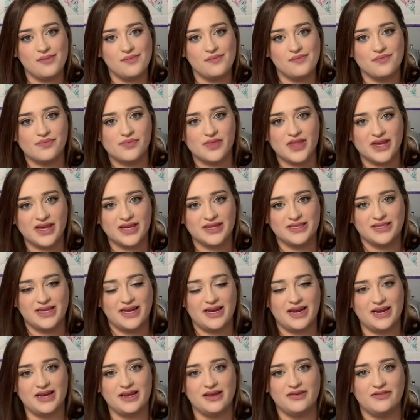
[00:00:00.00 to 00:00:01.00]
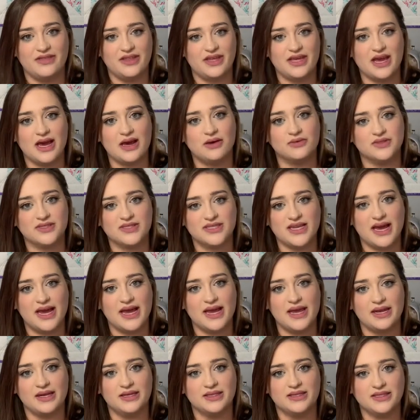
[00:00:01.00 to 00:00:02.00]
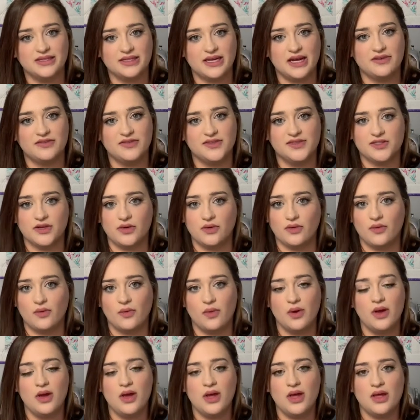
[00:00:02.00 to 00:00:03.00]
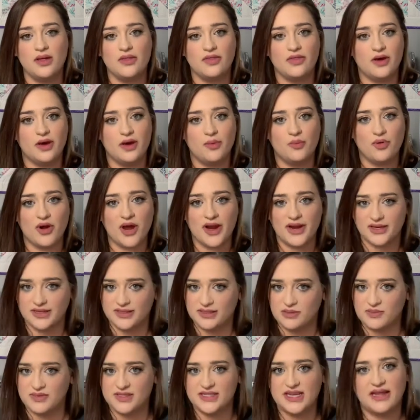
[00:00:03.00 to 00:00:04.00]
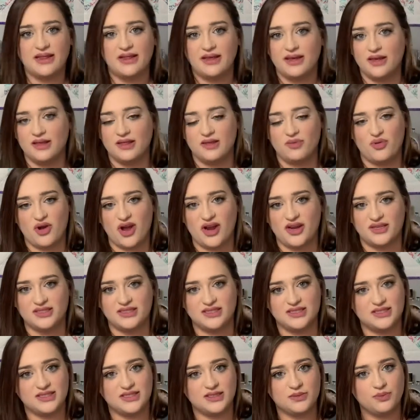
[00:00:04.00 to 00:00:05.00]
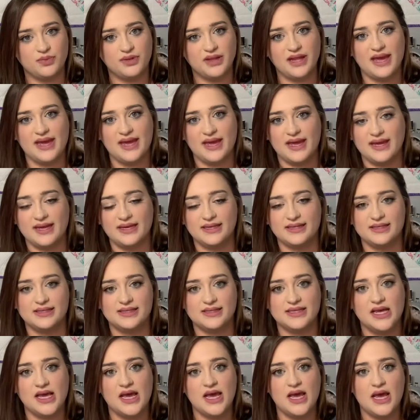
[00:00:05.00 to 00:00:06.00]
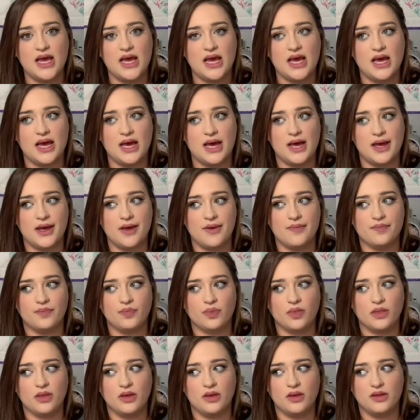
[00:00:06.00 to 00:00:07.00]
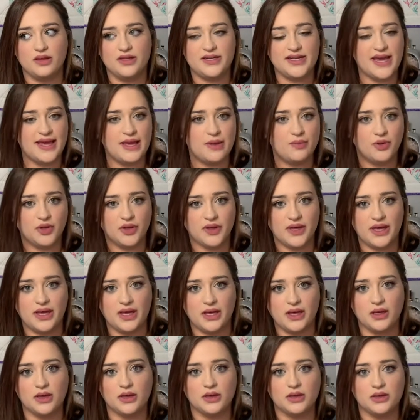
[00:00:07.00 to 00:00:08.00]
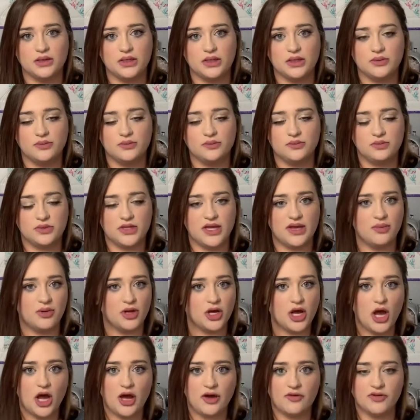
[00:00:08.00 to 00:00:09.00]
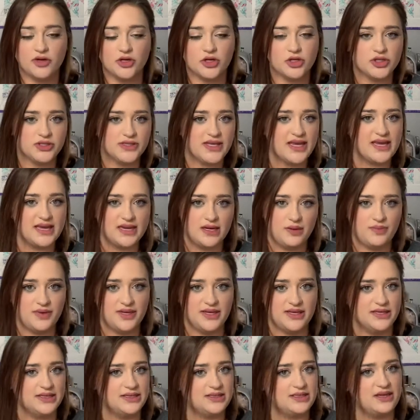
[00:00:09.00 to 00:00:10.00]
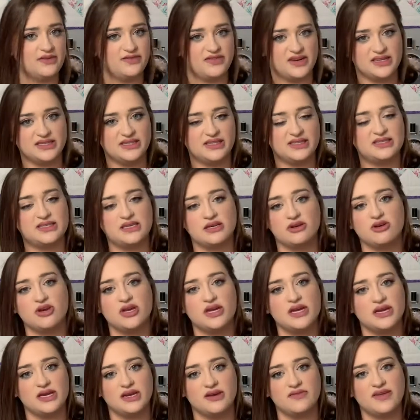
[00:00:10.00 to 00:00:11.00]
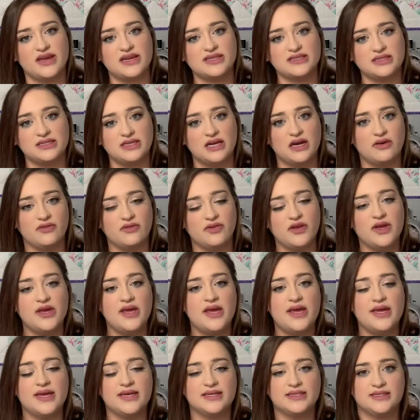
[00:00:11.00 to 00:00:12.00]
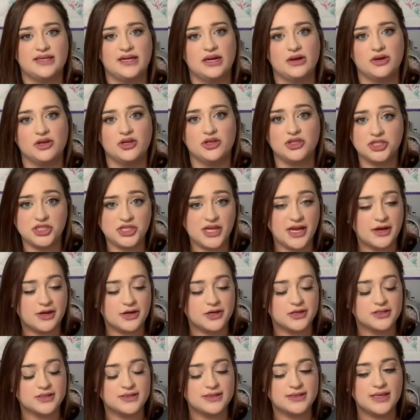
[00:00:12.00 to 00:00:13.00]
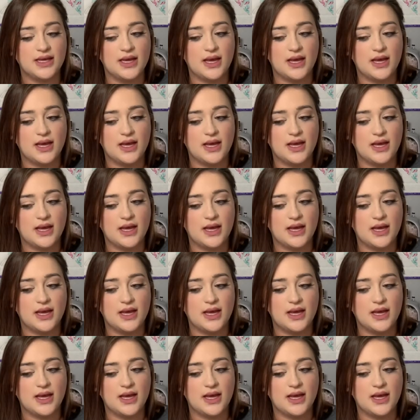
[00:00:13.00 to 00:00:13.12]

like I said, any of the outside stuff. So the products I'm selling, the product displays, tabling, table covers, canopies, if necessary, any of that stuff isn't on here, chairs.